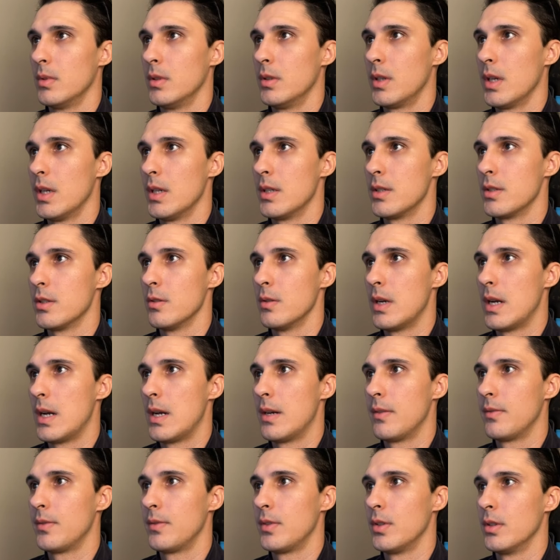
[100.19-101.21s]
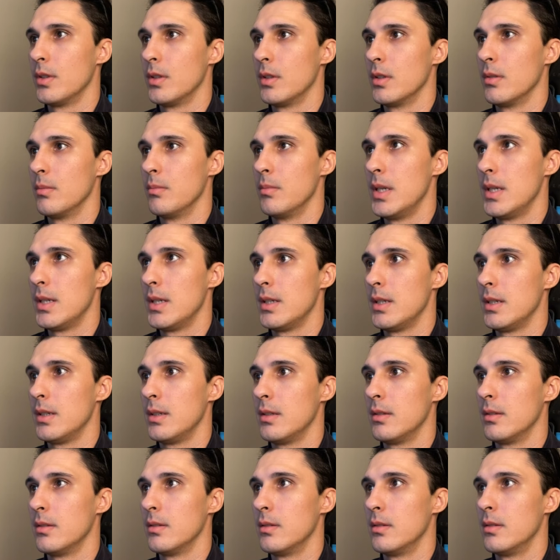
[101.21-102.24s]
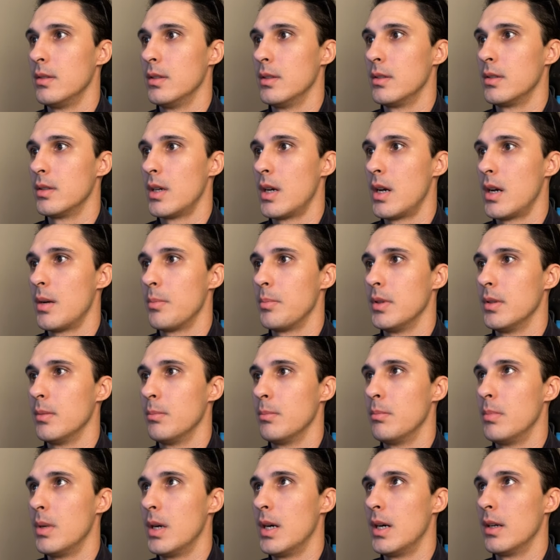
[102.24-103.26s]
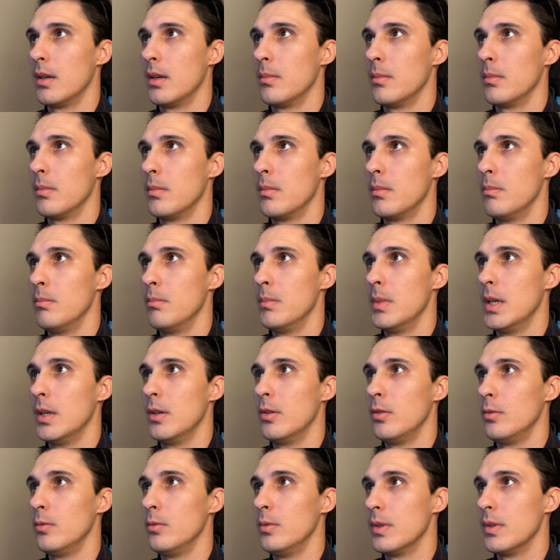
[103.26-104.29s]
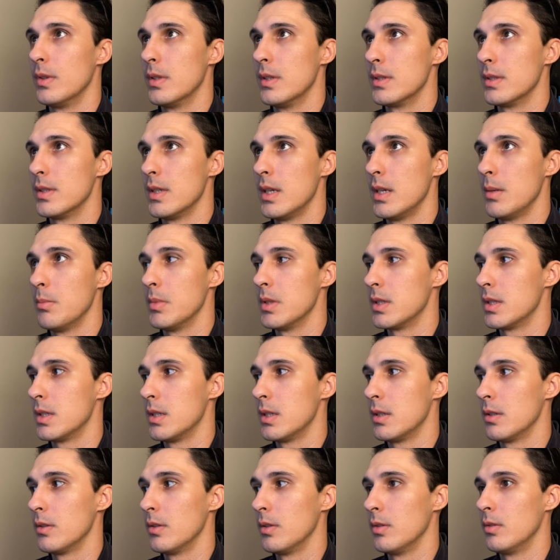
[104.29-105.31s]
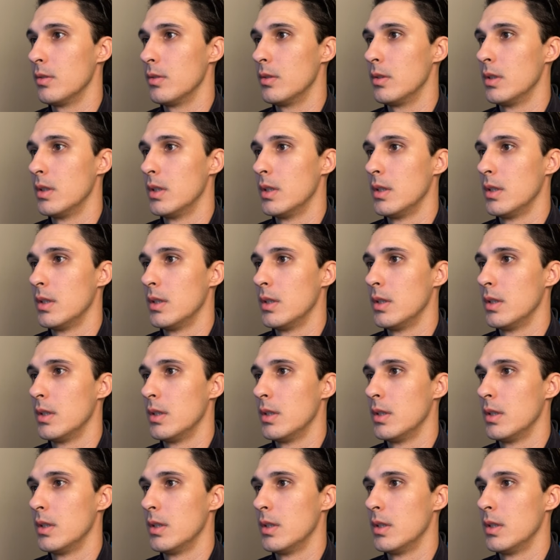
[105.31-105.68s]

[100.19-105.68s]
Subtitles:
Okay, so after making the top and the bottom metal with the same material,